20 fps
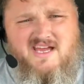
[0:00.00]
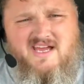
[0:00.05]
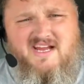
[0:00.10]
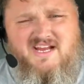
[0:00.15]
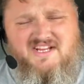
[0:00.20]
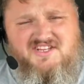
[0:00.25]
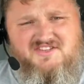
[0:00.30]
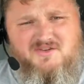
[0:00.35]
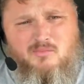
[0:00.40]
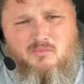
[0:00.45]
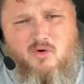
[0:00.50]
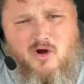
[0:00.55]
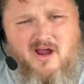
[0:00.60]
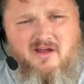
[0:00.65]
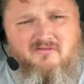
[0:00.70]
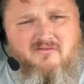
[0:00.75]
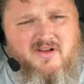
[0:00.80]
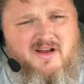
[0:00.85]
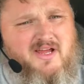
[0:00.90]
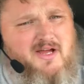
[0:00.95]
He did some
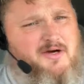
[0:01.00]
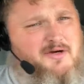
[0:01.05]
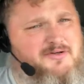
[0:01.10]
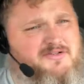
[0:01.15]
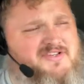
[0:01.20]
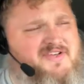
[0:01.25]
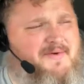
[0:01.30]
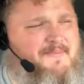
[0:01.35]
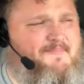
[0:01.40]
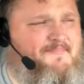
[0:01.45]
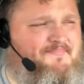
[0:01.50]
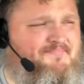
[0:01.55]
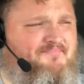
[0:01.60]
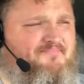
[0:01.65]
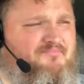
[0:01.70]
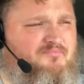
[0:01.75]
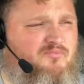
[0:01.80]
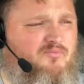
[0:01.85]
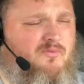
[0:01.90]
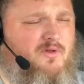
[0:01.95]
rant videos.
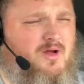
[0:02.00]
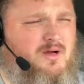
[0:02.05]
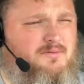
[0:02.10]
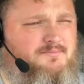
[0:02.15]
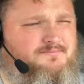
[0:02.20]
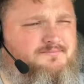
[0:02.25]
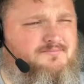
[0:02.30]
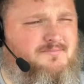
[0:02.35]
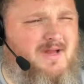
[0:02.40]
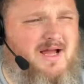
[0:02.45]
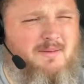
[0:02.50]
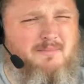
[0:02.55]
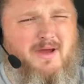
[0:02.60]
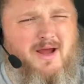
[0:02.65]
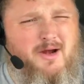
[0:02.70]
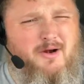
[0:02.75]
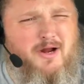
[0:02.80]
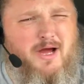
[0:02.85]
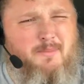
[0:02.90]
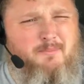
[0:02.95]
I may
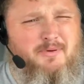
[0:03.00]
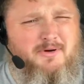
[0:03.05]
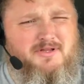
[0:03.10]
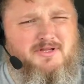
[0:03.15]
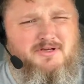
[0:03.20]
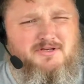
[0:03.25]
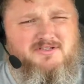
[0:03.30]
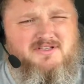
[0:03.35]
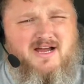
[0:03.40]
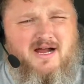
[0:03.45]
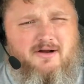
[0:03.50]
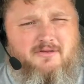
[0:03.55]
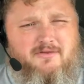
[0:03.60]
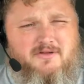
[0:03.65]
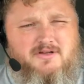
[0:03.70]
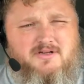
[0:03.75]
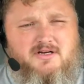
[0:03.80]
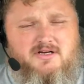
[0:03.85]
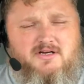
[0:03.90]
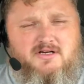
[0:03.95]
or not put those down in
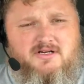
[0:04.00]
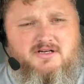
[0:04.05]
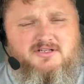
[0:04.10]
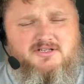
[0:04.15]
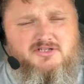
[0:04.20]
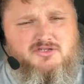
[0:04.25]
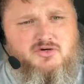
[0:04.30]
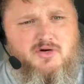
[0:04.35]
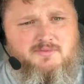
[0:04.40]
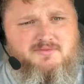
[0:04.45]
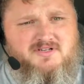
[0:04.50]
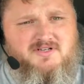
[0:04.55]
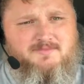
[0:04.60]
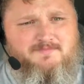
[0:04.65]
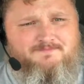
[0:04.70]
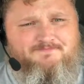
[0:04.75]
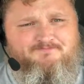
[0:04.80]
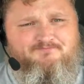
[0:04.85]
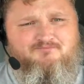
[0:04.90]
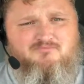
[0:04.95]
the description.
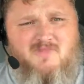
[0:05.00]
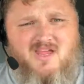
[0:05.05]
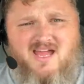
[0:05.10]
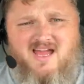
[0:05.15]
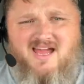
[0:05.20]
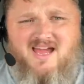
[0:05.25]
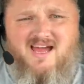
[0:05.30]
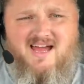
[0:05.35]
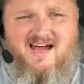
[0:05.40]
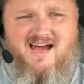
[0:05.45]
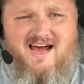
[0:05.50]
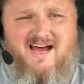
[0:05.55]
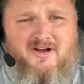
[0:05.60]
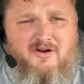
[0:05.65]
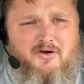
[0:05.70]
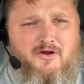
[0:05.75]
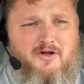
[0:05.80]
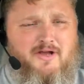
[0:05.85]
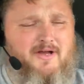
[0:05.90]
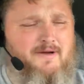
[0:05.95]
I
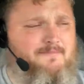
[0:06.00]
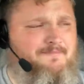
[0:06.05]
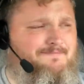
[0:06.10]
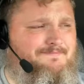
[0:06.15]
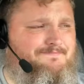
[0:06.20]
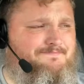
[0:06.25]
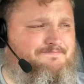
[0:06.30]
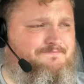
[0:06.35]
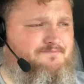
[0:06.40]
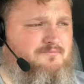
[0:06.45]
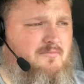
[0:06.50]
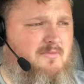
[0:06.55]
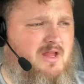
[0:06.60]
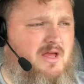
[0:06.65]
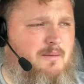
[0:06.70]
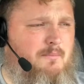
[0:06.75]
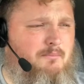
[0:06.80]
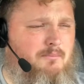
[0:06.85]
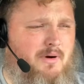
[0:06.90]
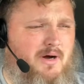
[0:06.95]
don't know yet.
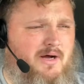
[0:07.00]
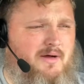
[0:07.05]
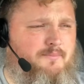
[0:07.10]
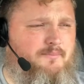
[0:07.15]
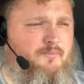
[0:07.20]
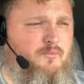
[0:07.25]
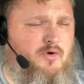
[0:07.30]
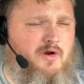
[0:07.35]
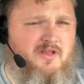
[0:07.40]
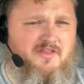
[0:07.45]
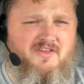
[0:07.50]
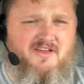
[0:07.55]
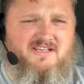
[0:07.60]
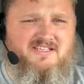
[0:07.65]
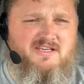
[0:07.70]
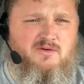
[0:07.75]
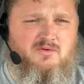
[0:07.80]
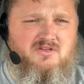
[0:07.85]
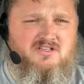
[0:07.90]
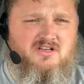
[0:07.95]
But one of the
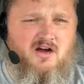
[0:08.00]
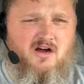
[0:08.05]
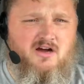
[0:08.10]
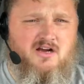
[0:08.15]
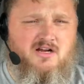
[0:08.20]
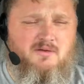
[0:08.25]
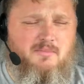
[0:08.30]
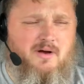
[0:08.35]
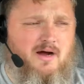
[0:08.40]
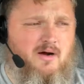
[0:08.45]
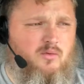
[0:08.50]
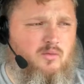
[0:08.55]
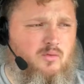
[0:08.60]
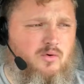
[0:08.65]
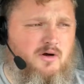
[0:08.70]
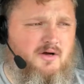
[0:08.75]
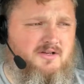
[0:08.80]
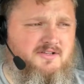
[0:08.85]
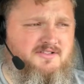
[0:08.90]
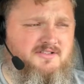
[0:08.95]
things he was talking about
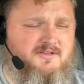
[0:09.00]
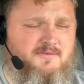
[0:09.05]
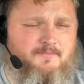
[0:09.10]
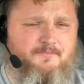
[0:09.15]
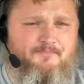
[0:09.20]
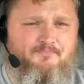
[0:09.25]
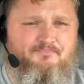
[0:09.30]
was